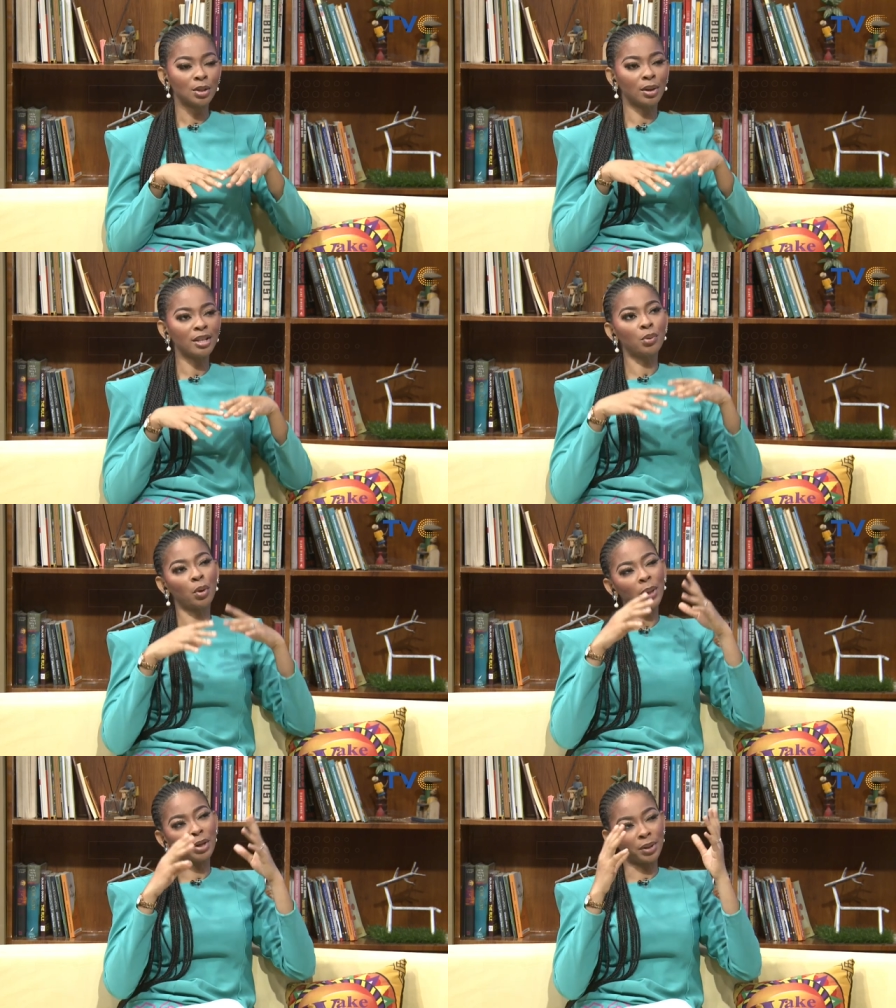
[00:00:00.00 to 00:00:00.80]
So let's do a
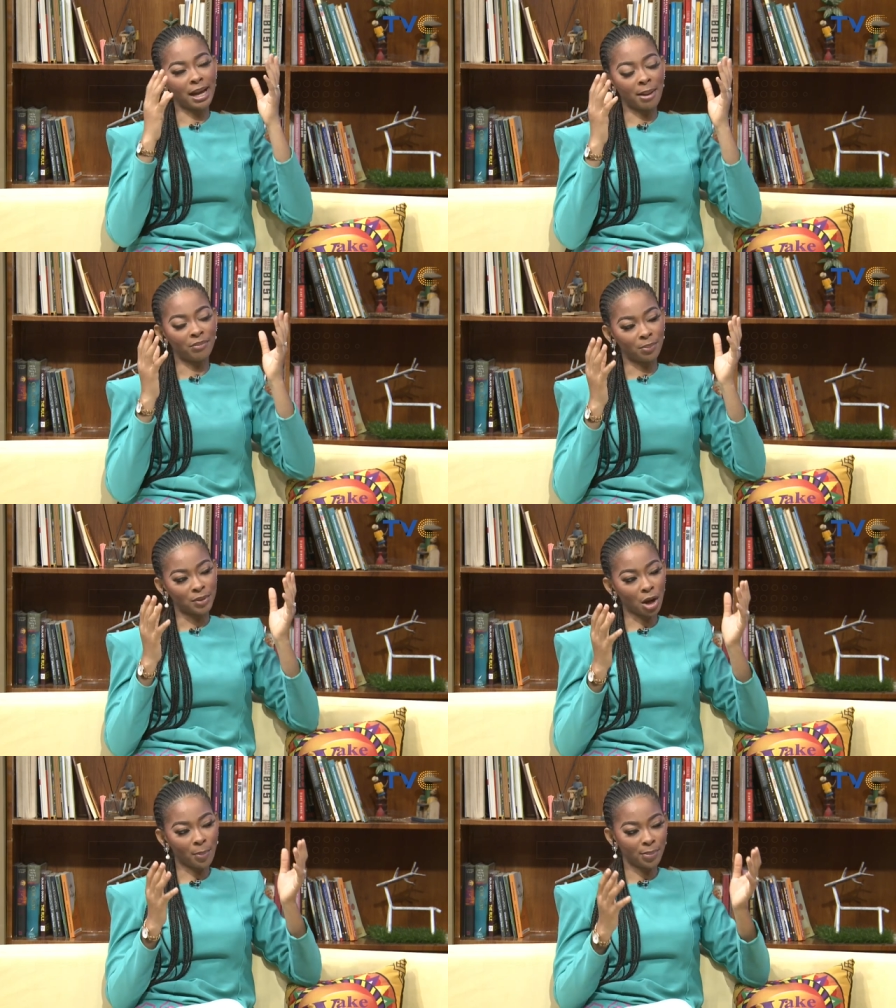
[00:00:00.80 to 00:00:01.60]
quick recap from
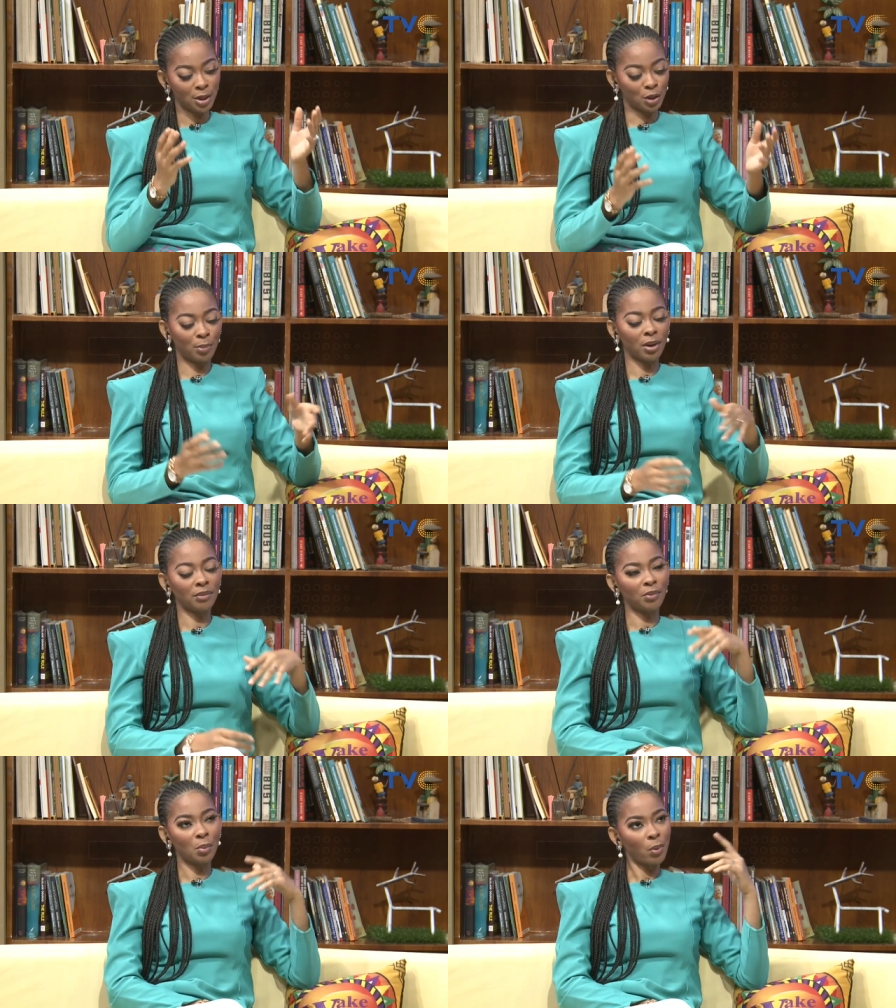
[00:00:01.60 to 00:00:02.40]
top. Yeah. to
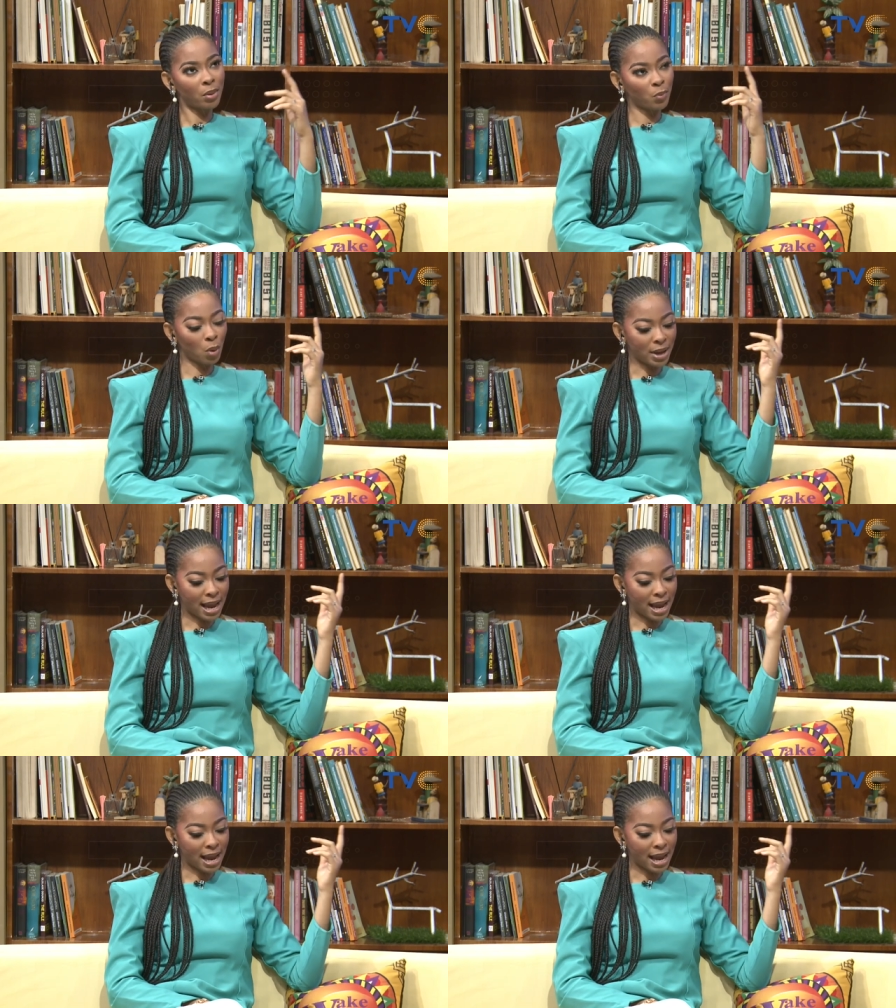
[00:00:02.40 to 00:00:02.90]
bottom, from what we